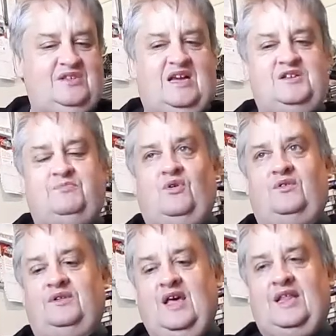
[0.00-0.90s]
New days
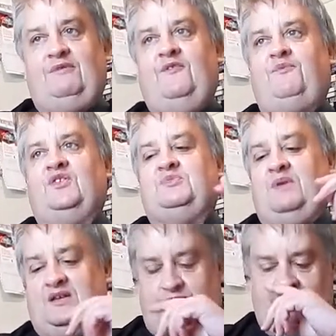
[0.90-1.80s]
born, that reflects
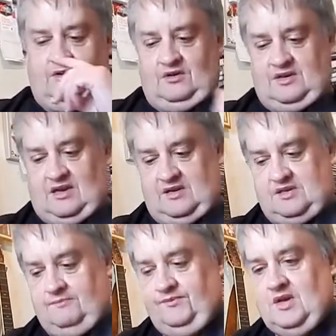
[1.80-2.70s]
back to me in the early
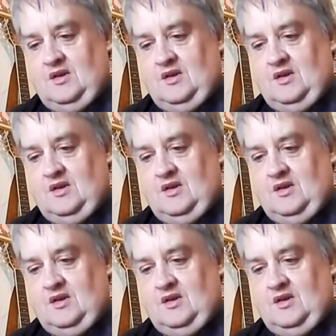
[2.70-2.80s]
days